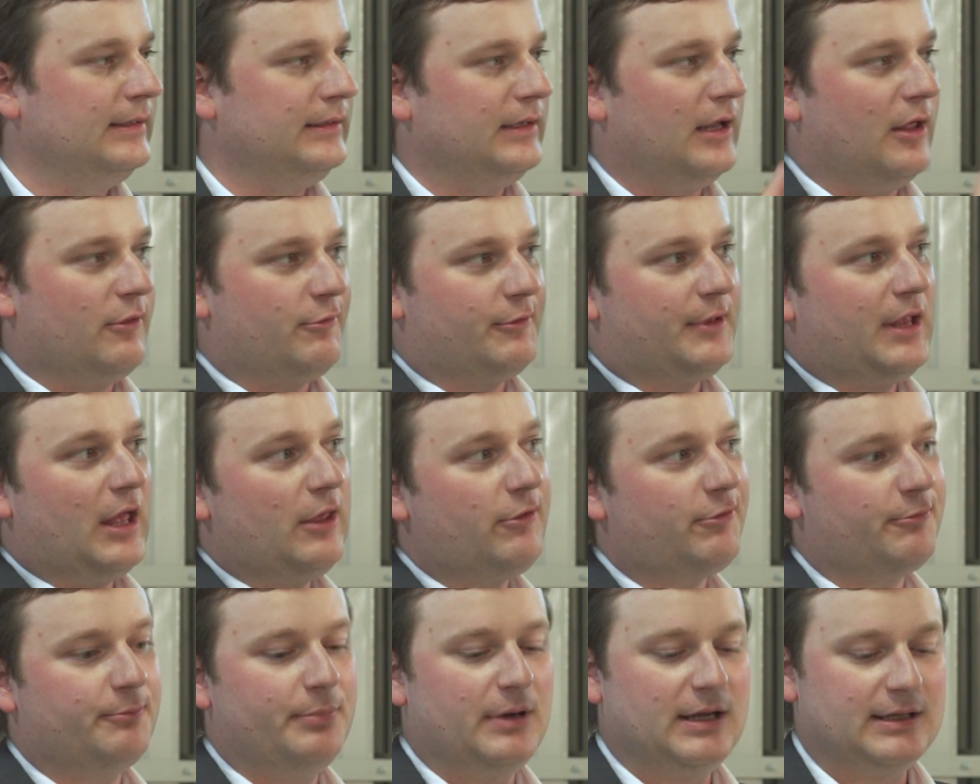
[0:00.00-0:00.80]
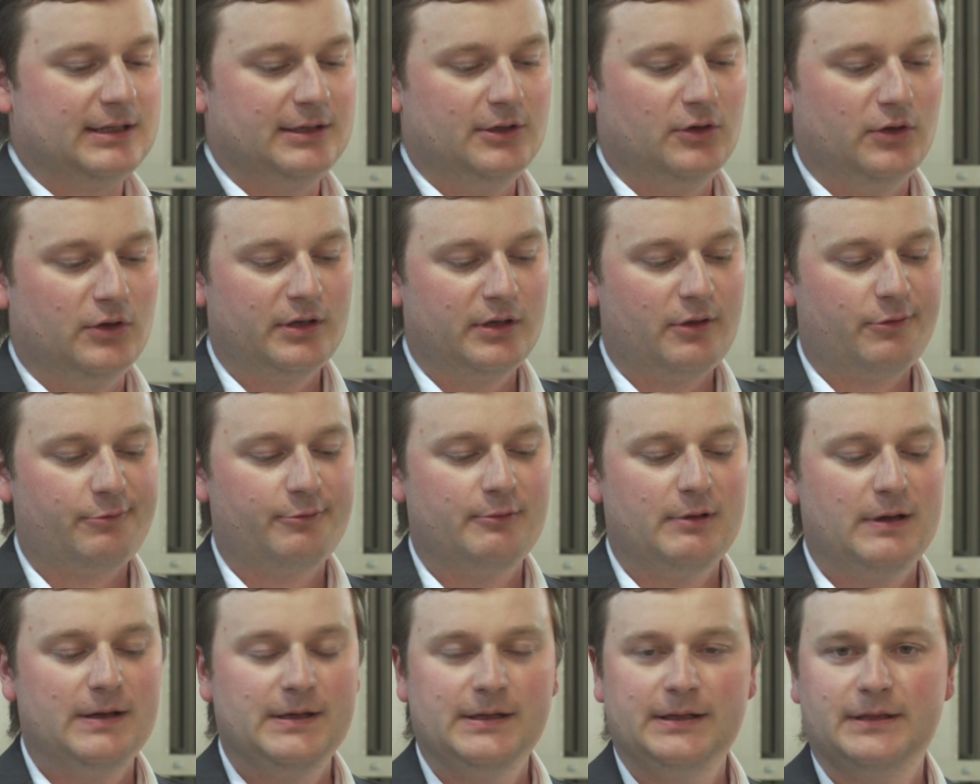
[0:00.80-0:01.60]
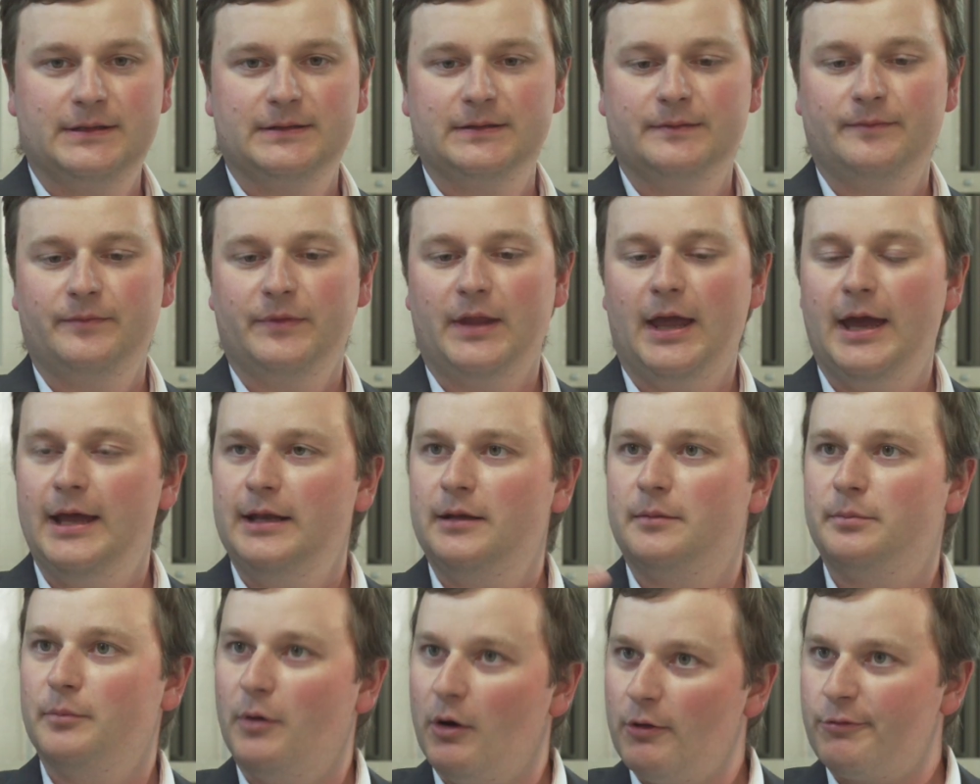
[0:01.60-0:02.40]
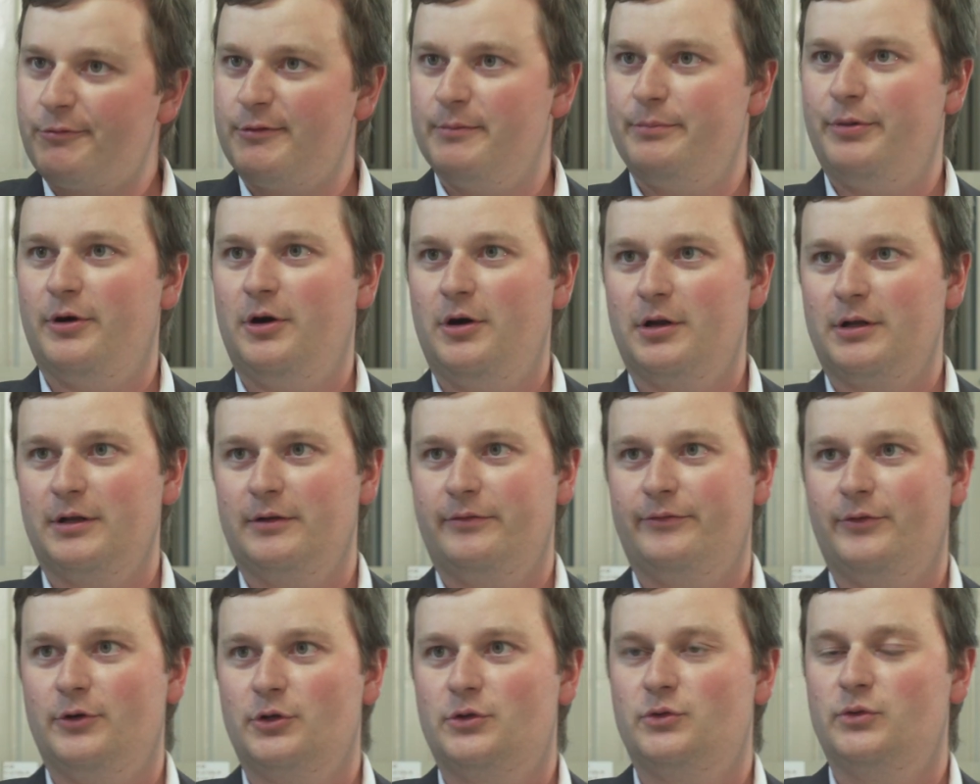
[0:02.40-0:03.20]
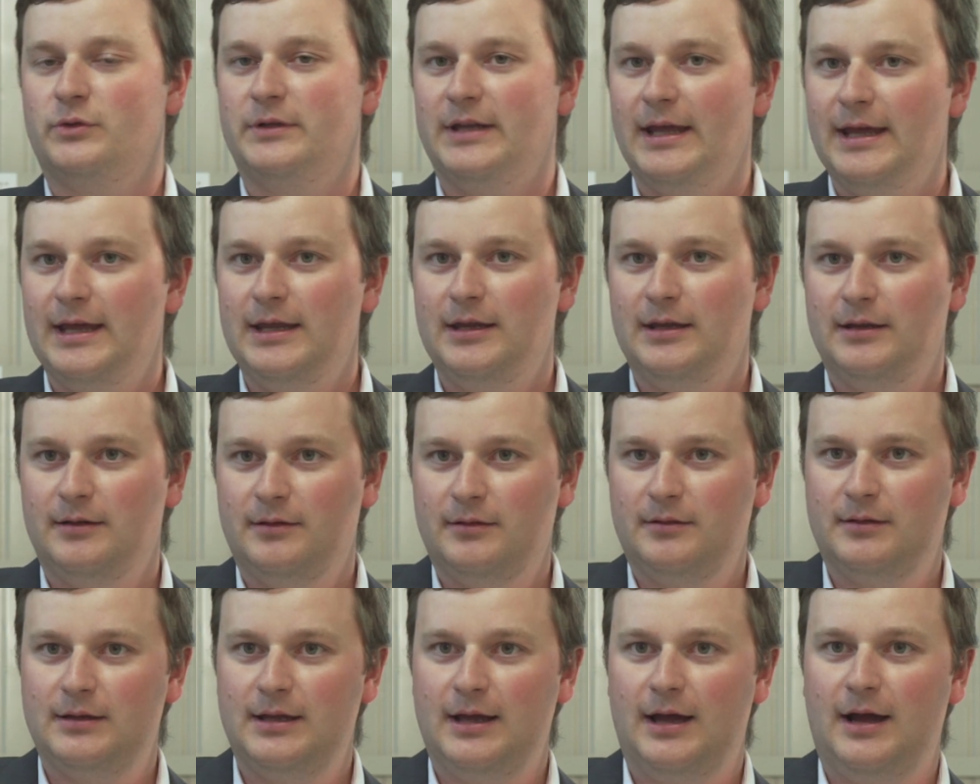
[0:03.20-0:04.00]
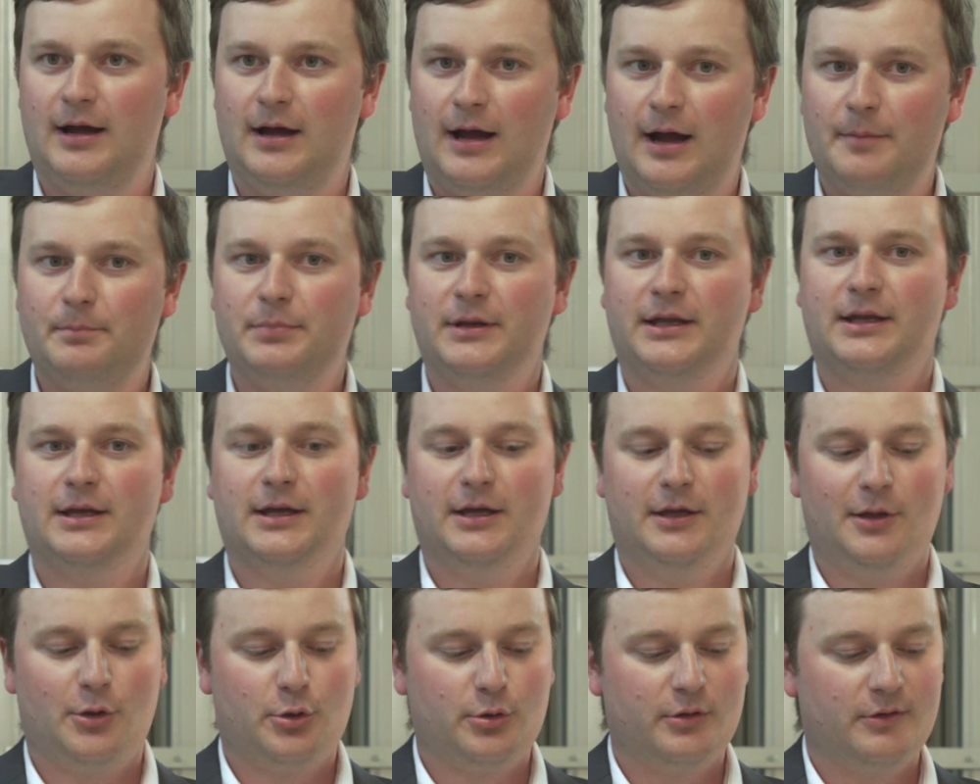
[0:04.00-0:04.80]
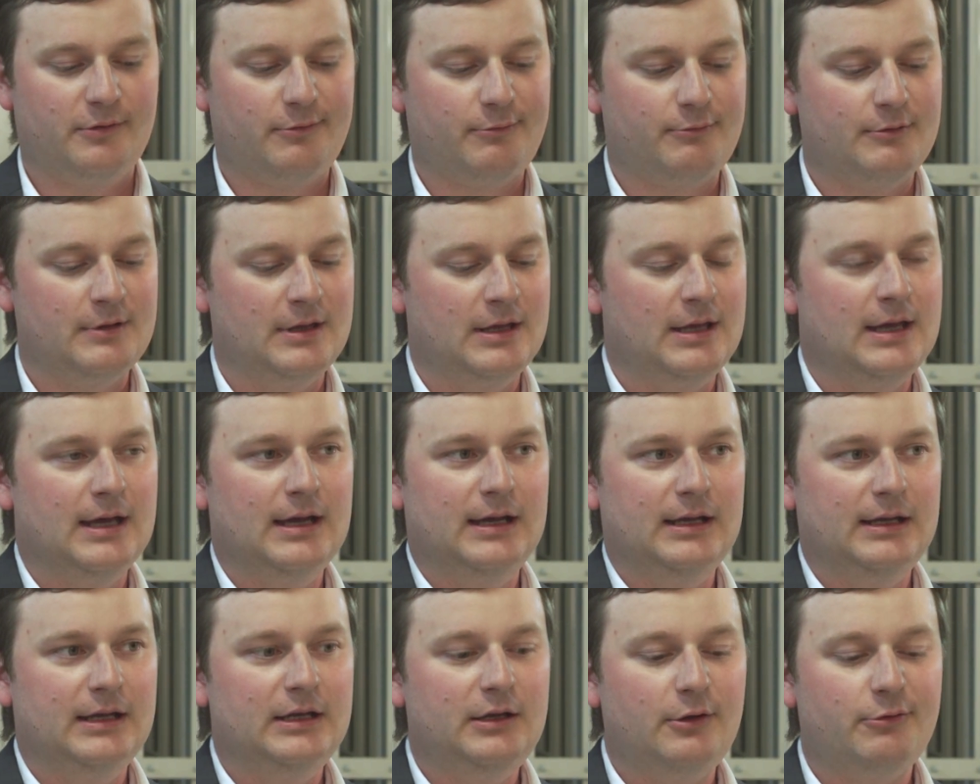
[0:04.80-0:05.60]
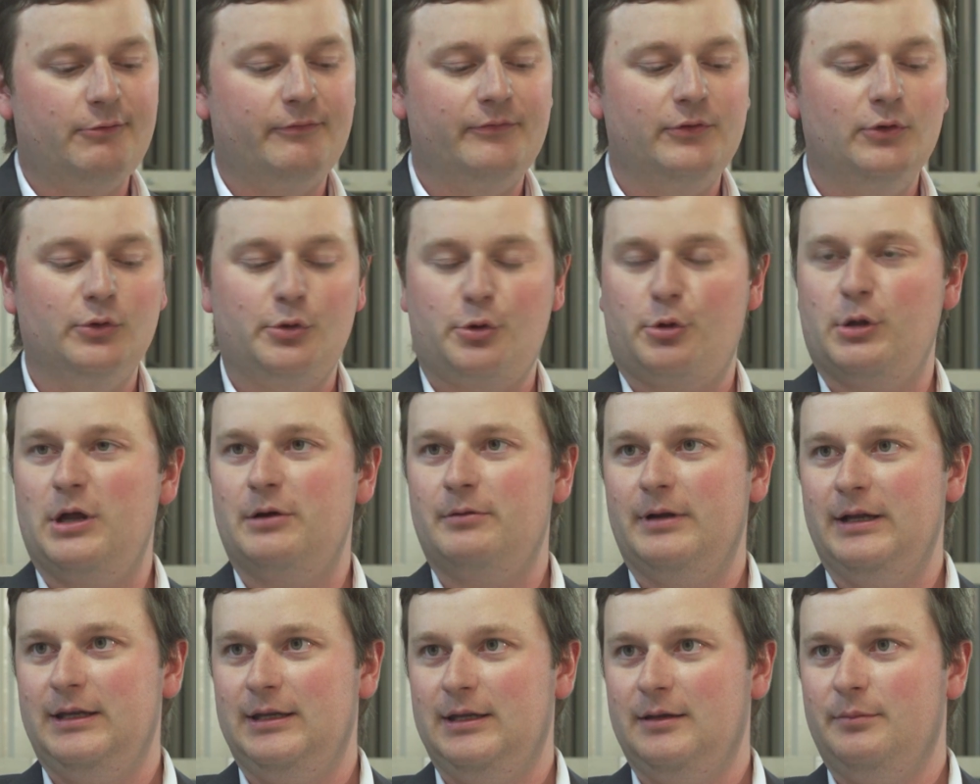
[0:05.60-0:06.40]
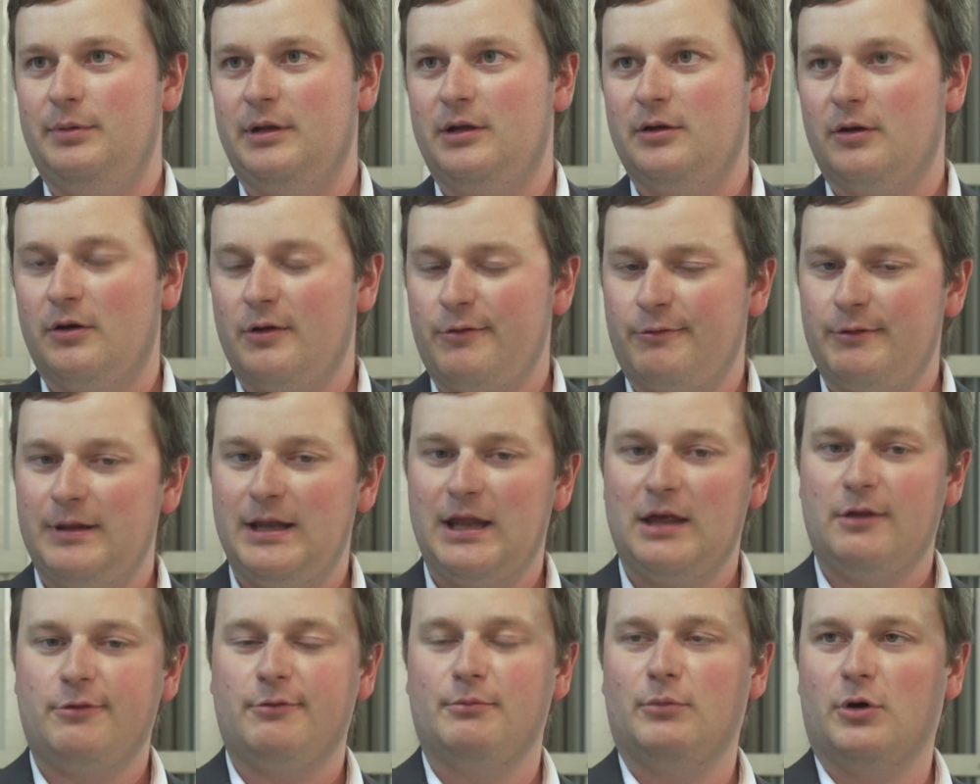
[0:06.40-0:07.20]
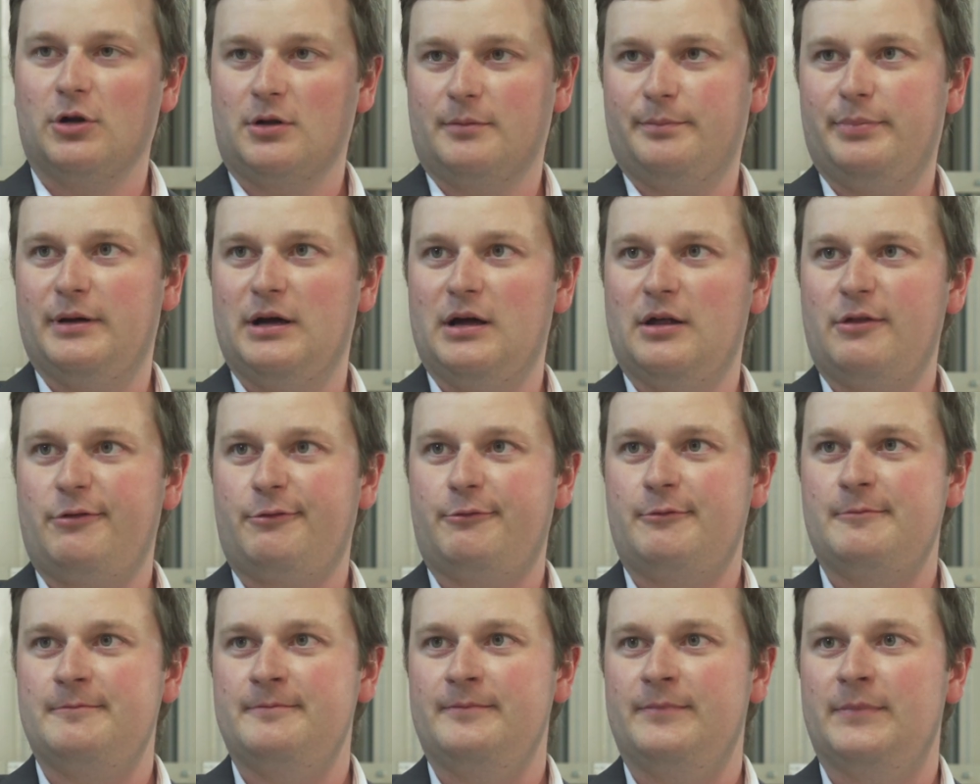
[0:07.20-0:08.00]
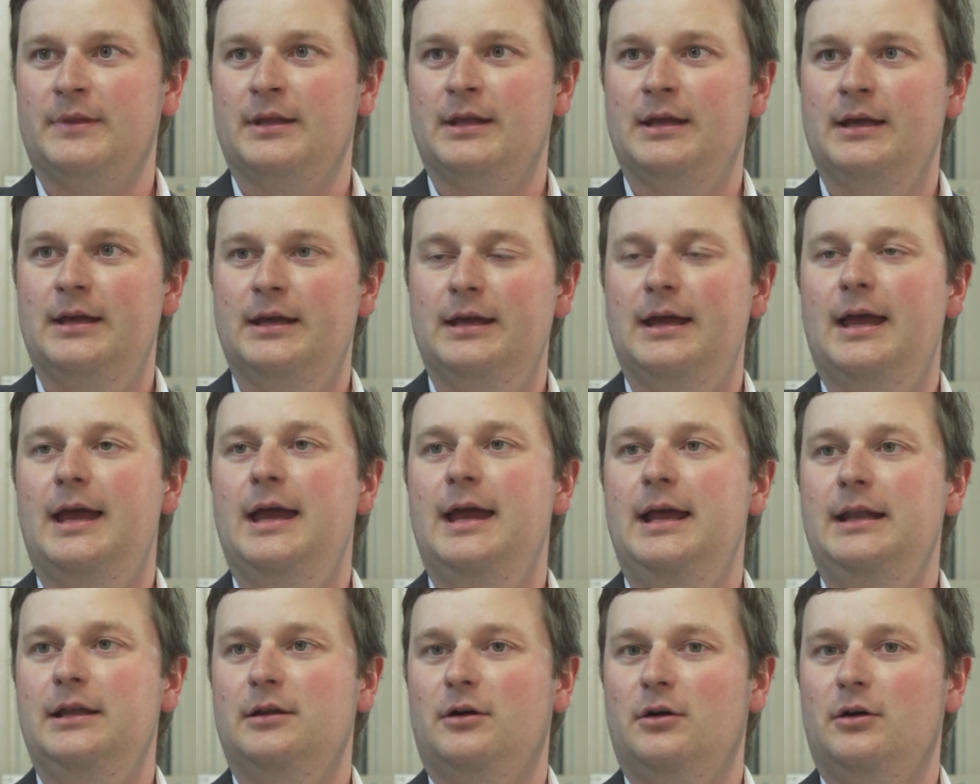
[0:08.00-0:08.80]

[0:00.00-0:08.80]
There's a test button the side, and most important for today applications, it is future ready because it has a Modbus and